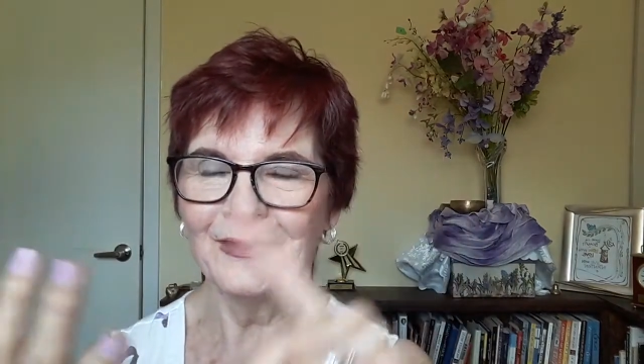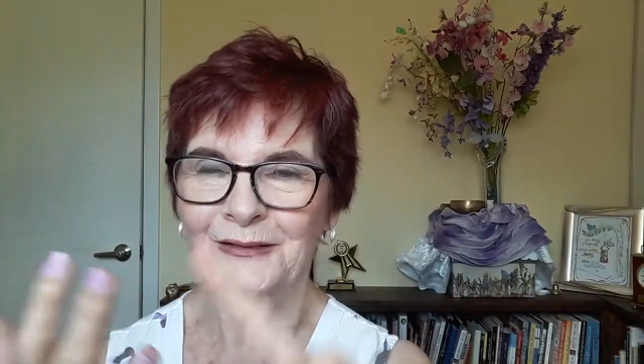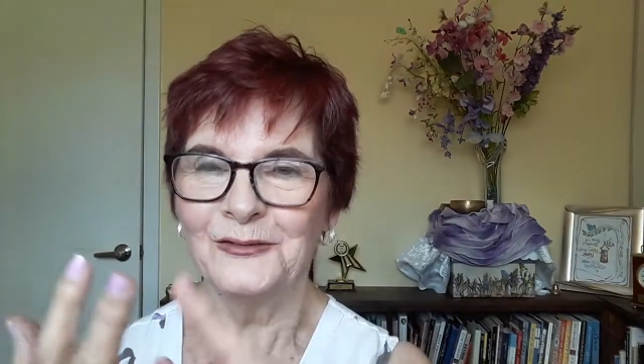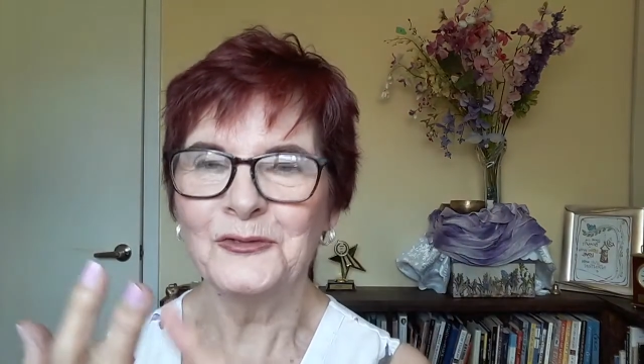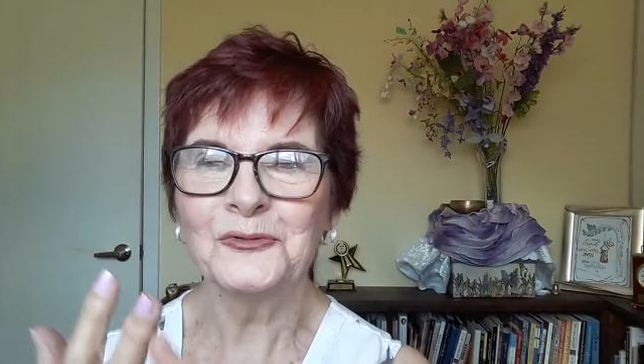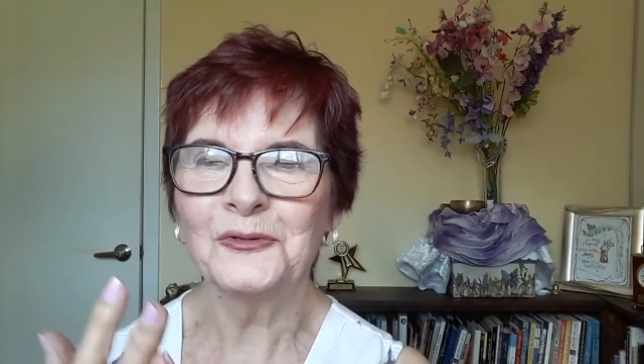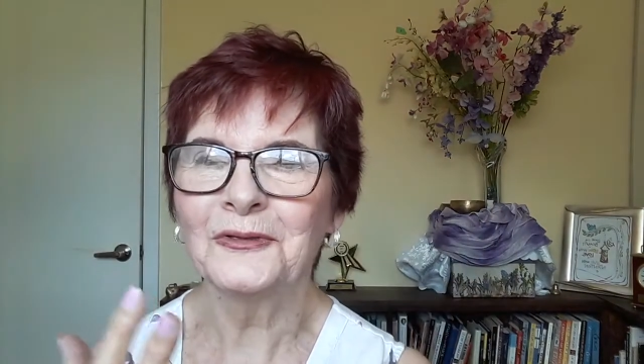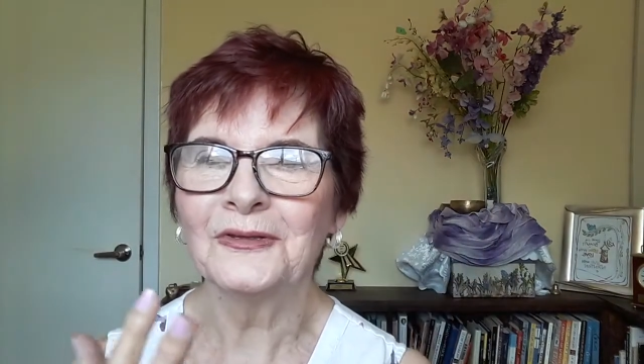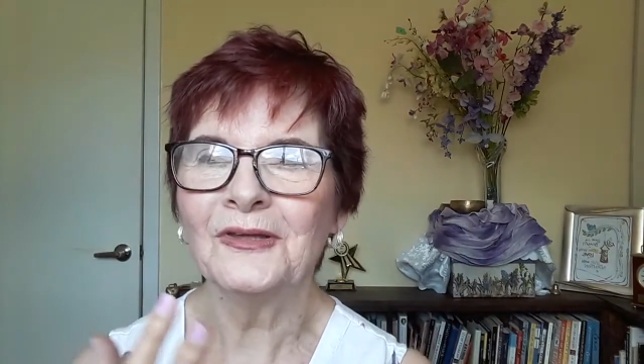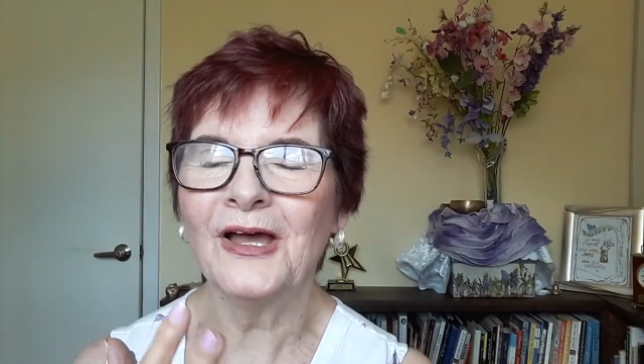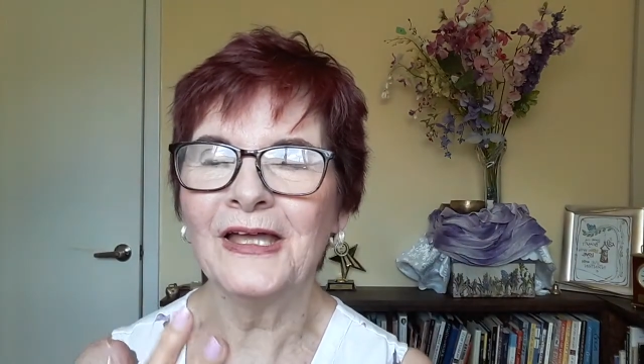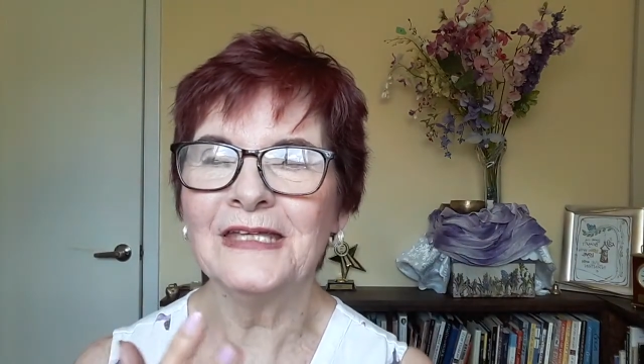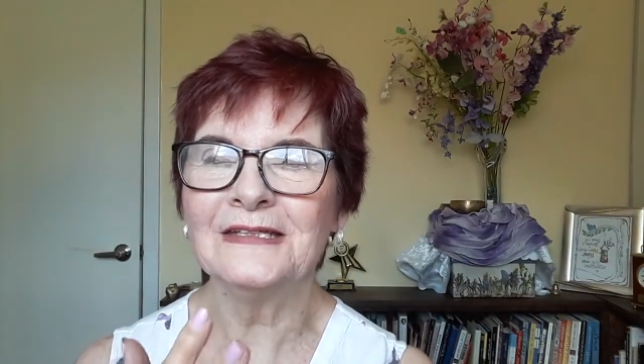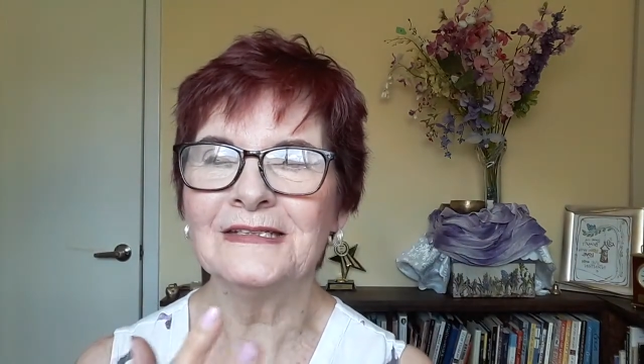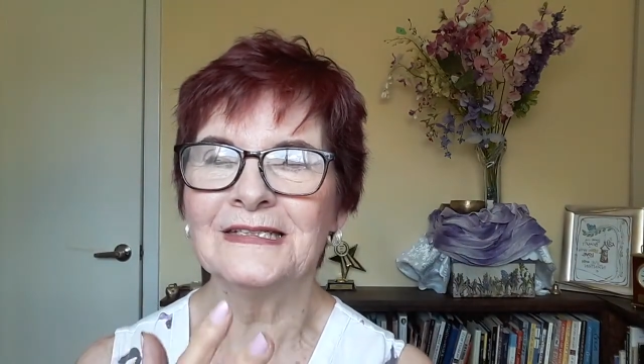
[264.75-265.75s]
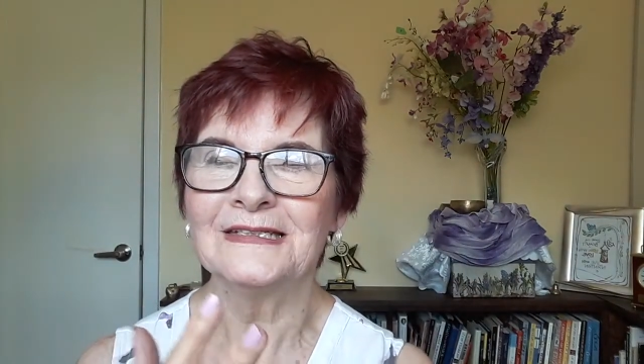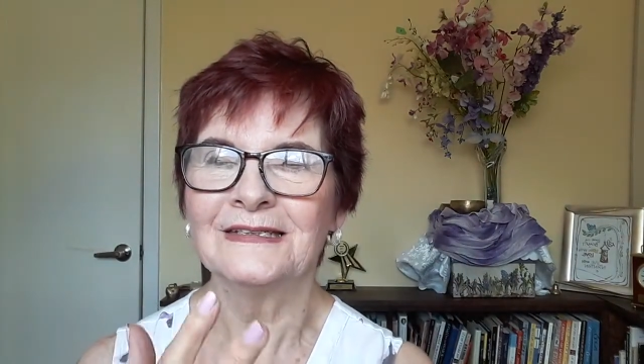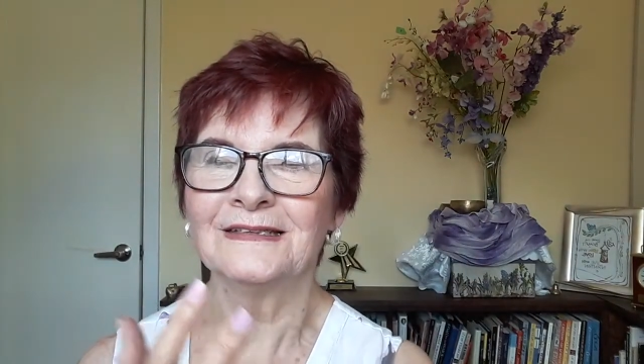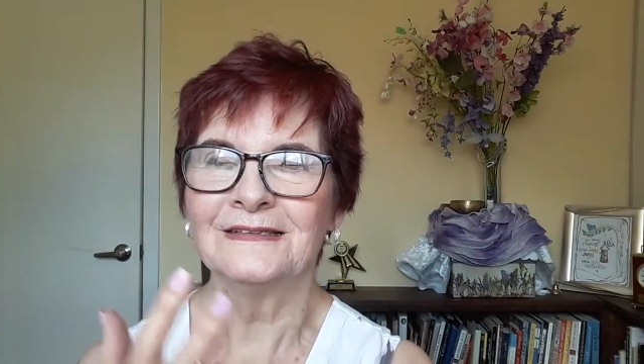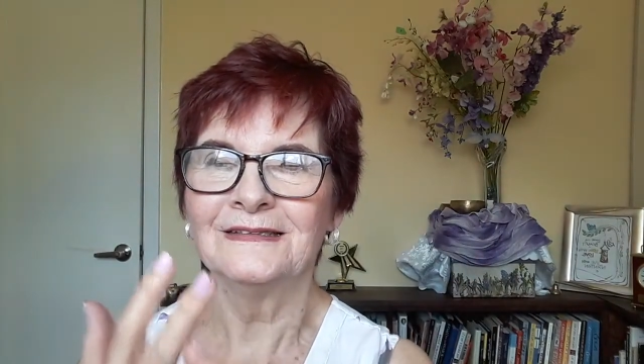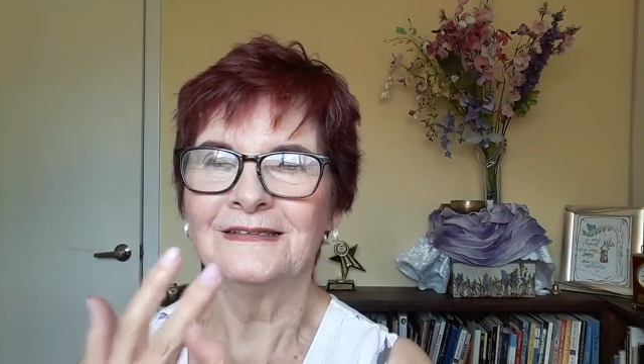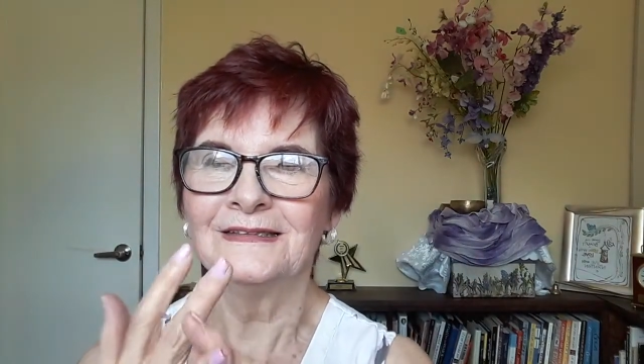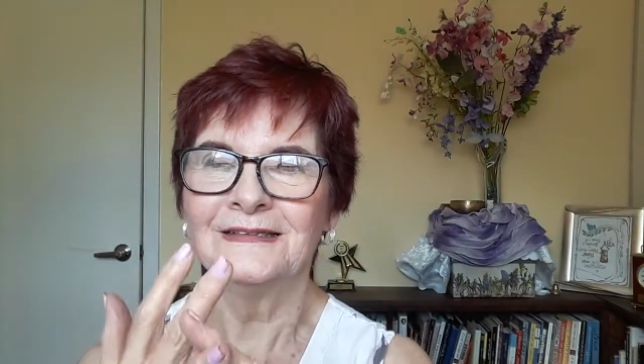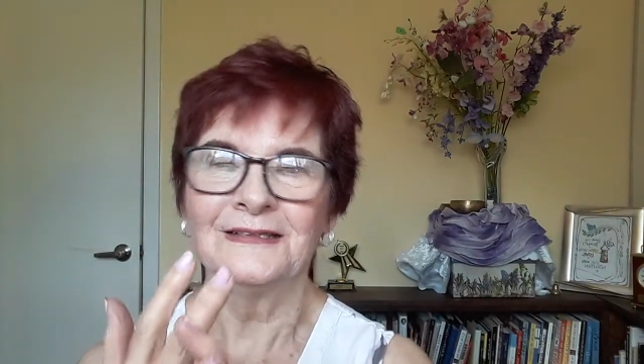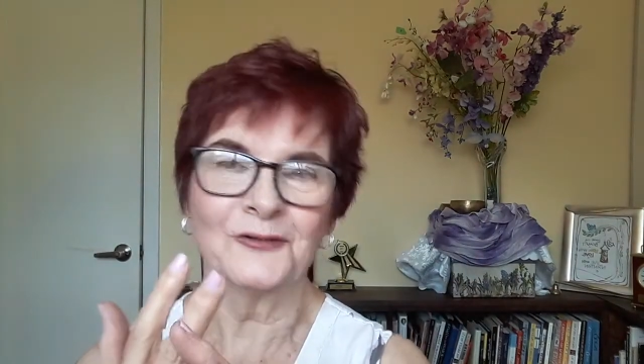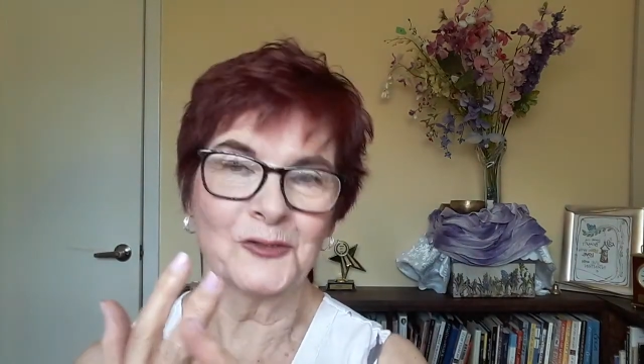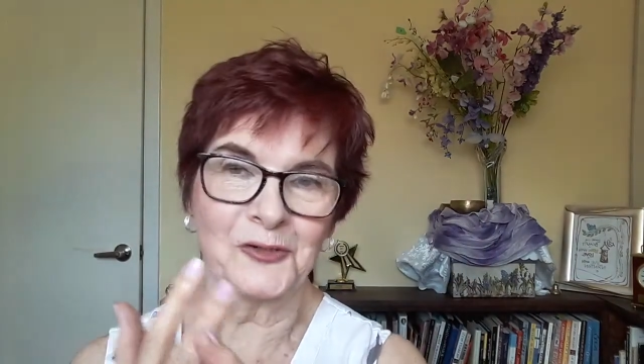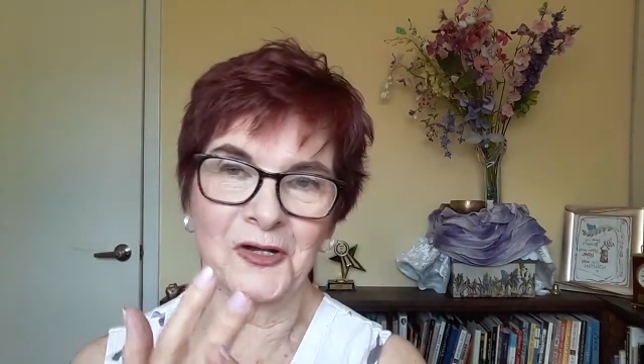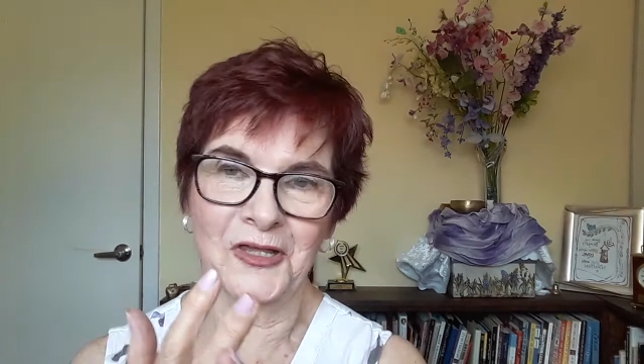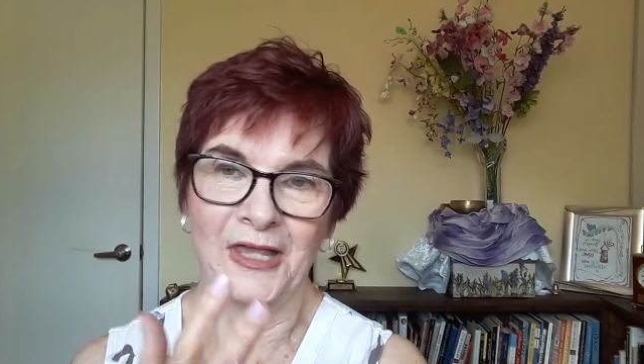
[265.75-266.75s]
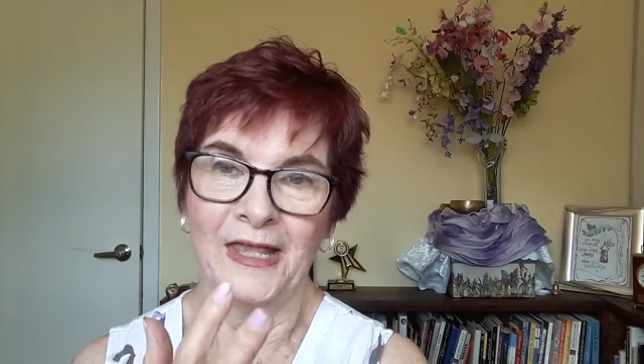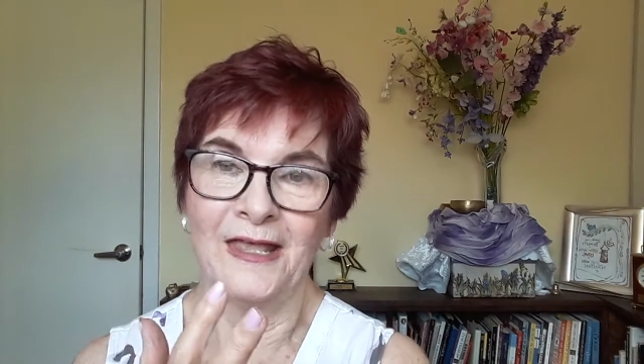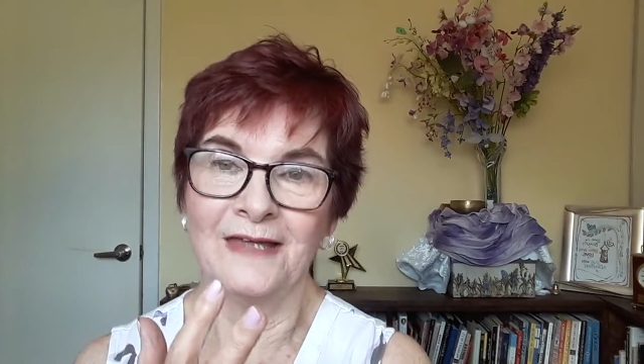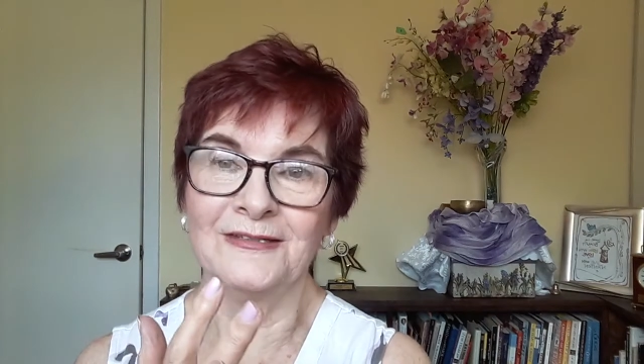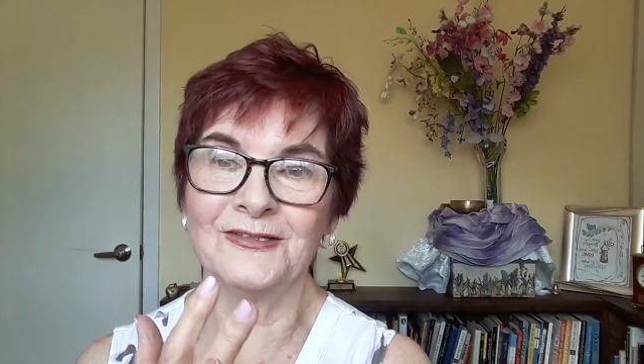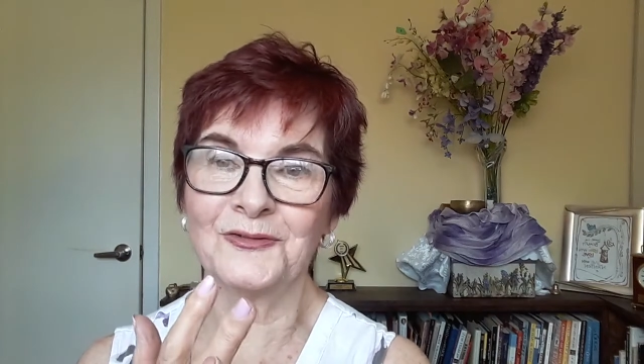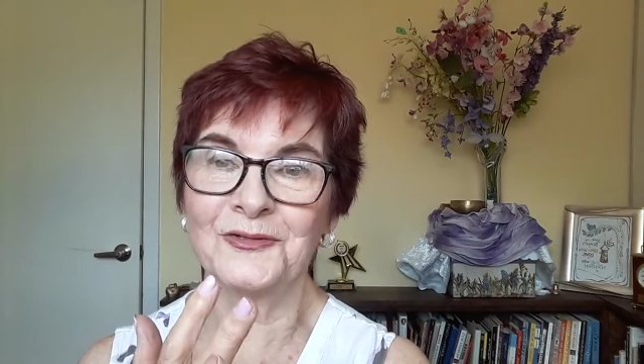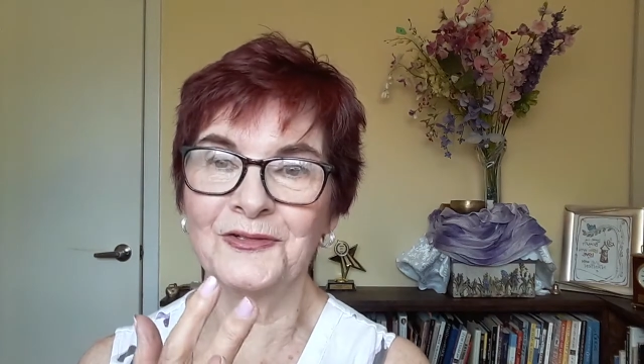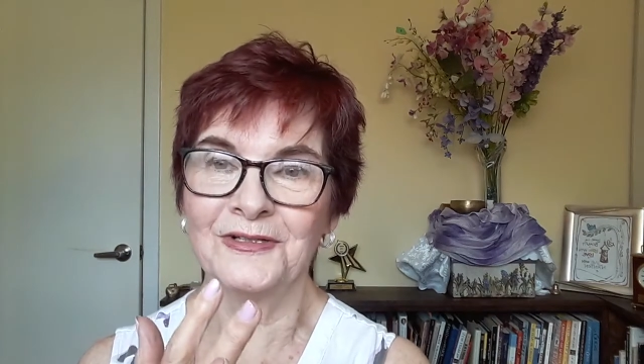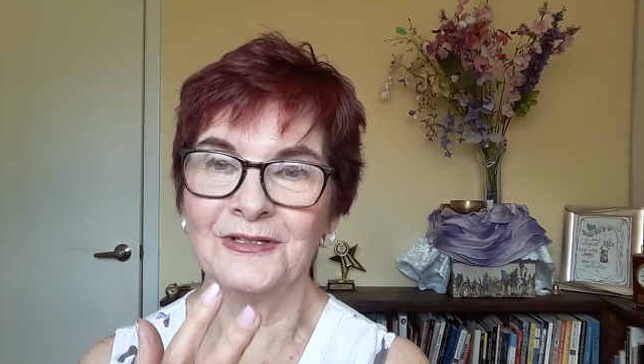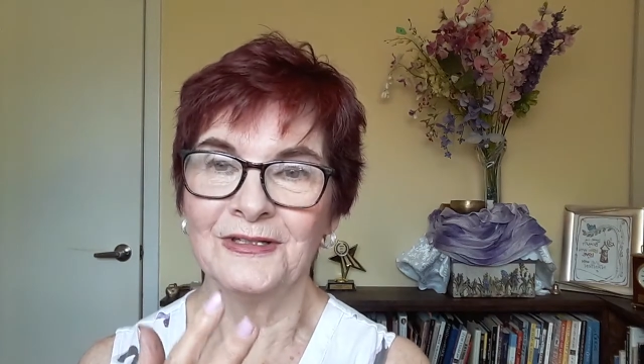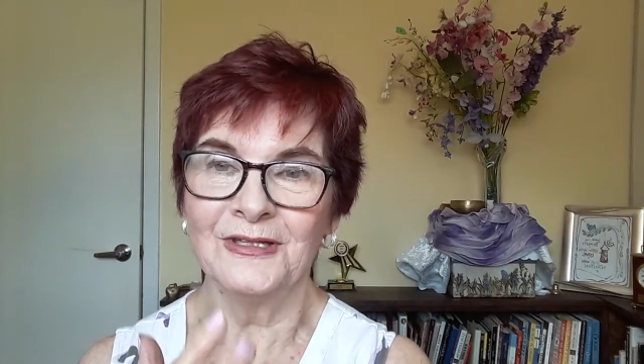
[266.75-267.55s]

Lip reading: to a light or a candle